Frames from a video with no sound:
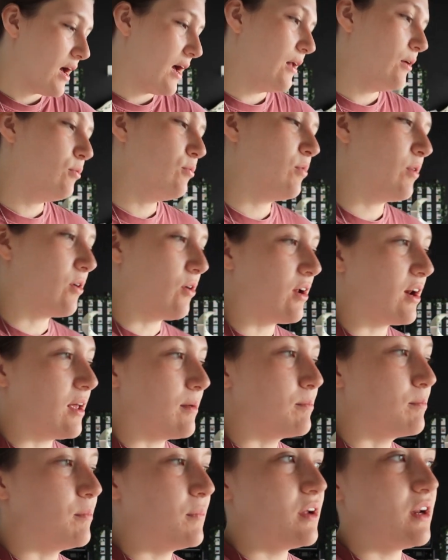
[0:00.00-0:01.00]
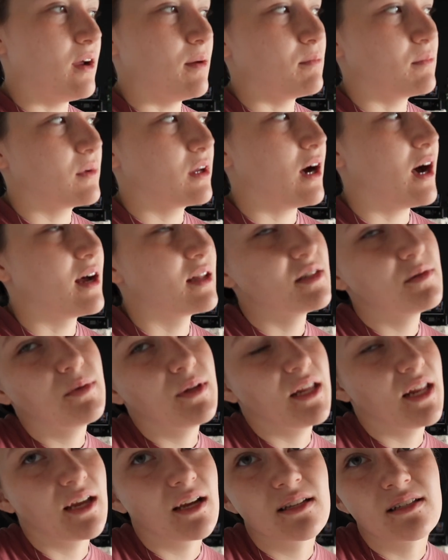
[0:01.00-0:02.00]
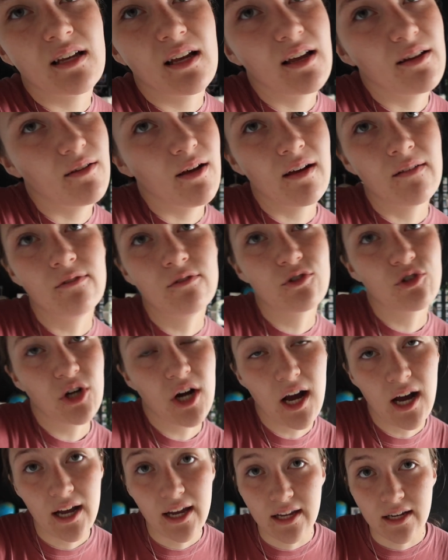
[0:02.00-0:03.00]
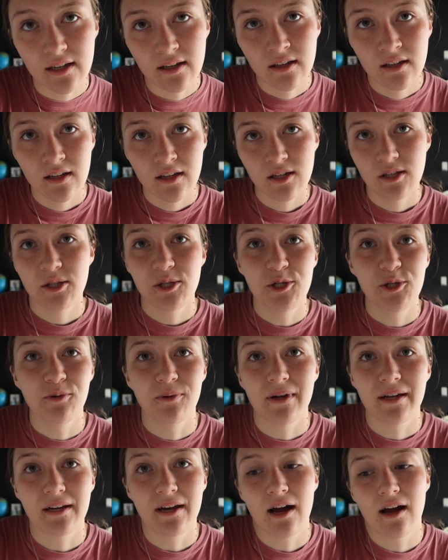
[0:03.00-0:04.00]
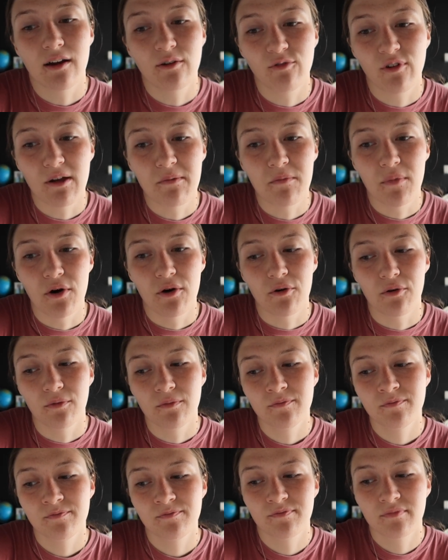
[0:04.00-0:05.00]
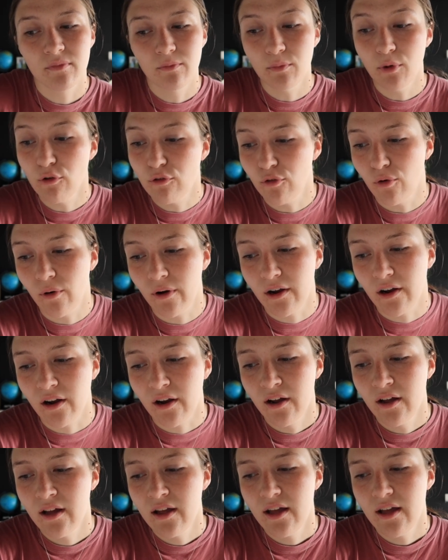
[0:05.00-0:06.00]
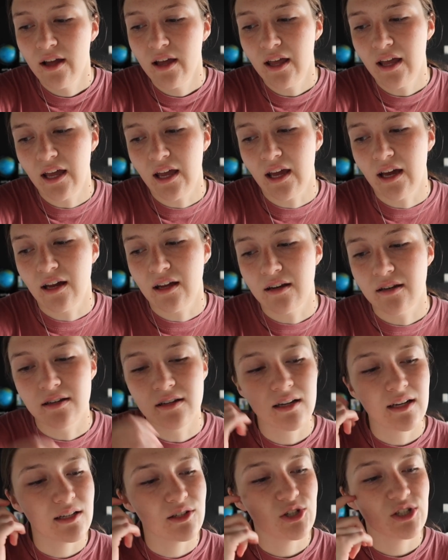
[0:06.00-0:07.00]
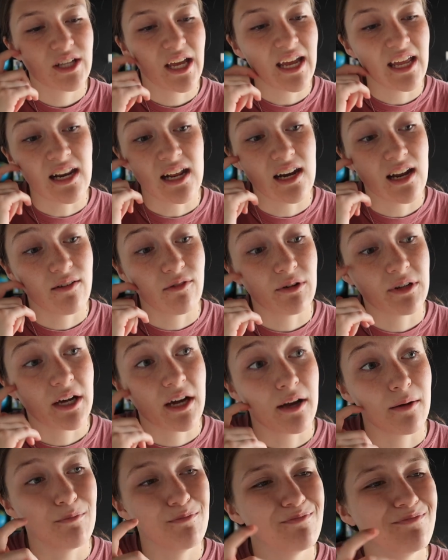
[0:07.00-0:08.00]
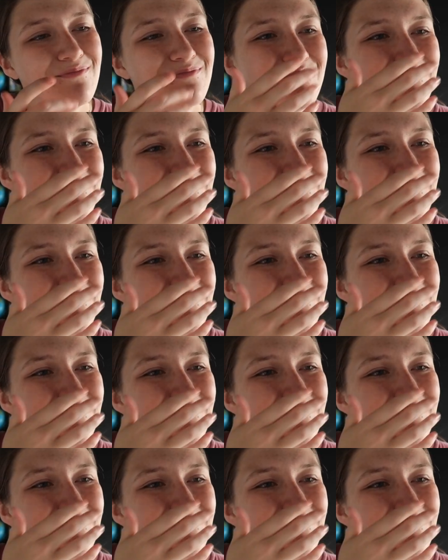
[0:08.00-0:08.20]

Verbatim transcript: I don't regret it, but I'm contemplating it because I've tried doing non-rainbow before and I just hate it every time.